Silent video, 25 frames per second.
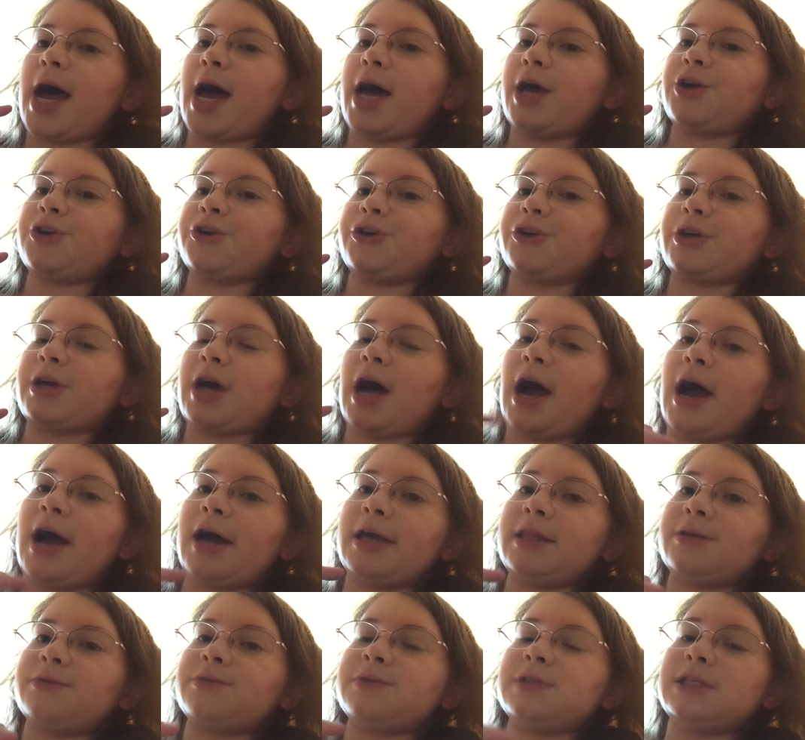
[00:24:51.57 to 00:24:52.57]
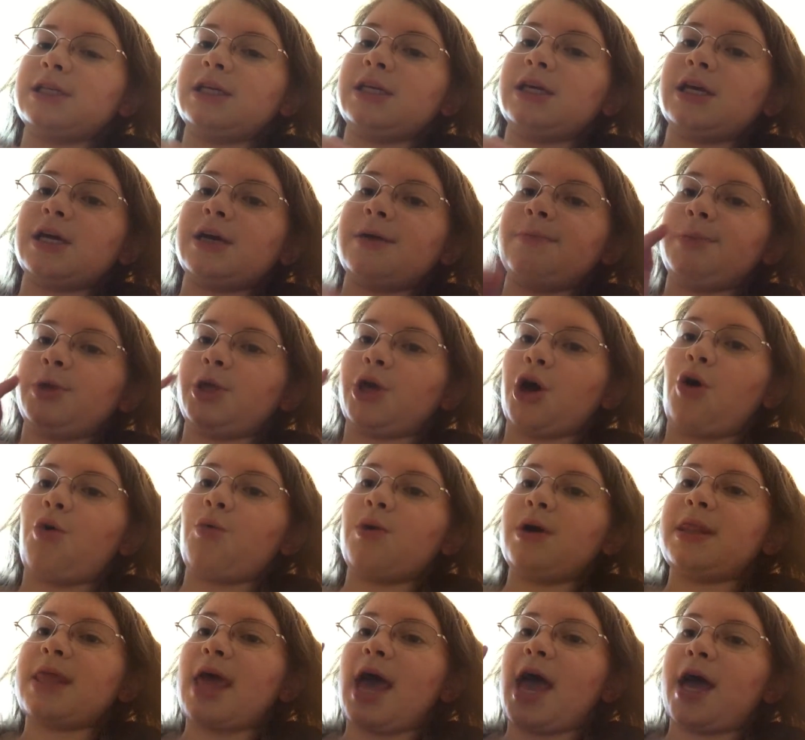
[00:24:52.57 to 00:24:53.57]
I could kind of see him
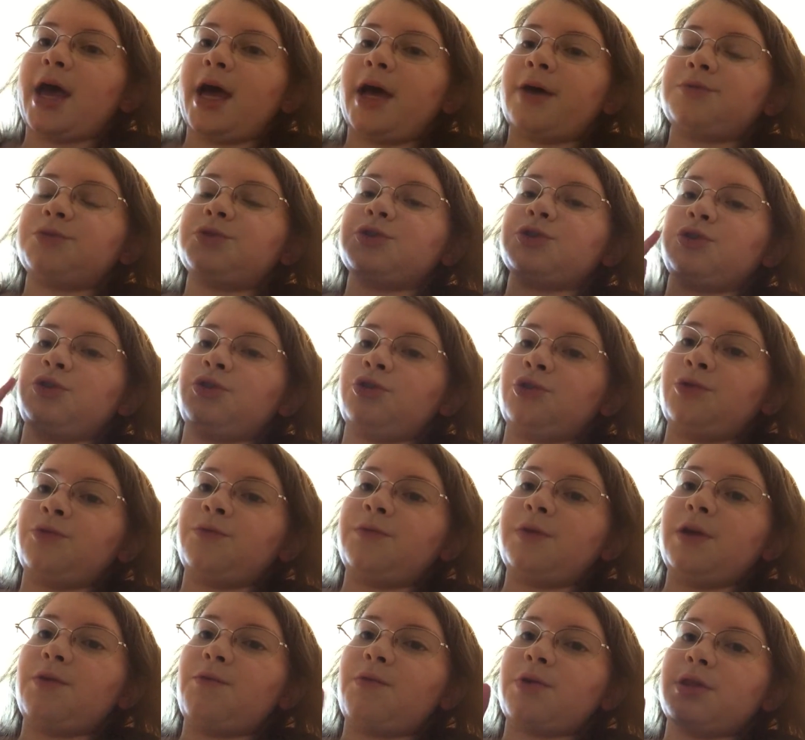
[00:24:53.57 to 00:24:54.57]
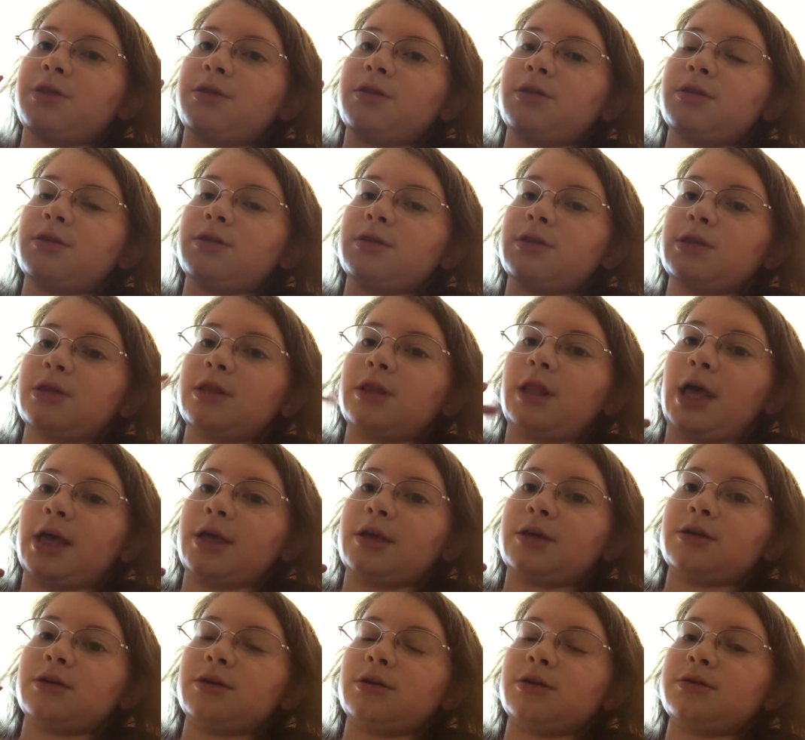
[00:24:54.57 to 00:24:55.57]
going after Luffy with,
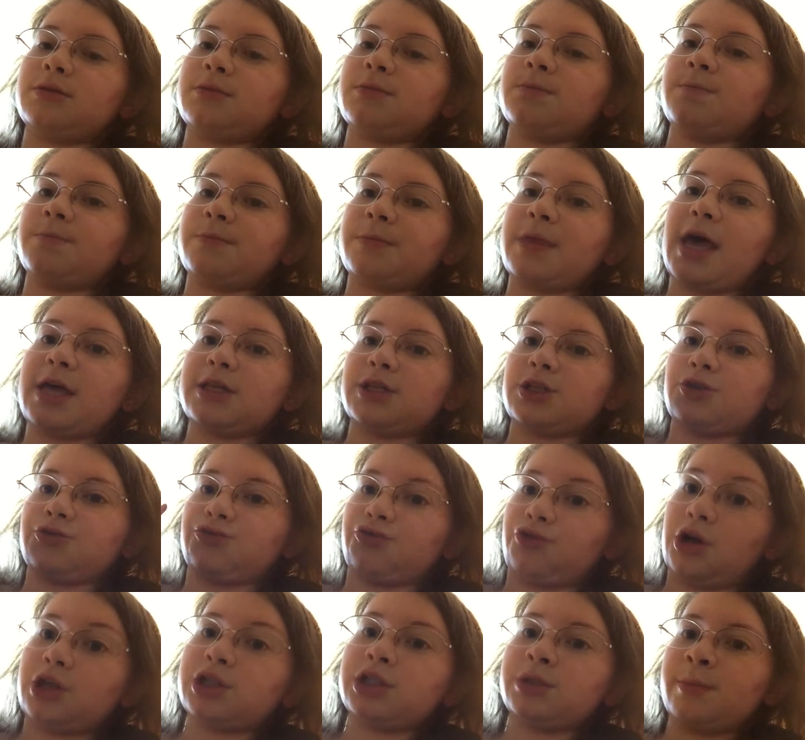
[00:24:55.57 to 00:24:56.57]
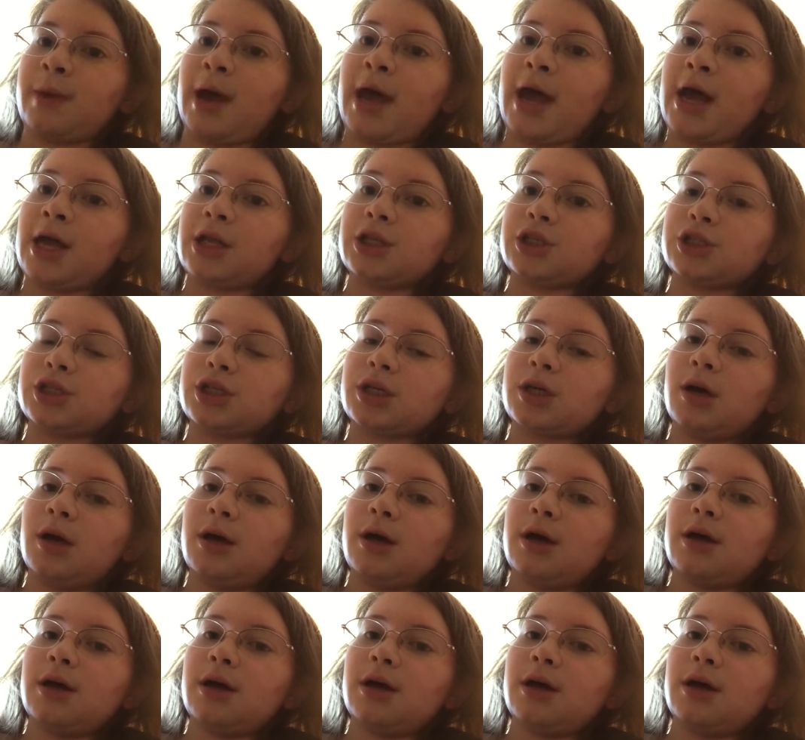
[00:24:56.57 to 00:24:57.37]
like, as a grudge match.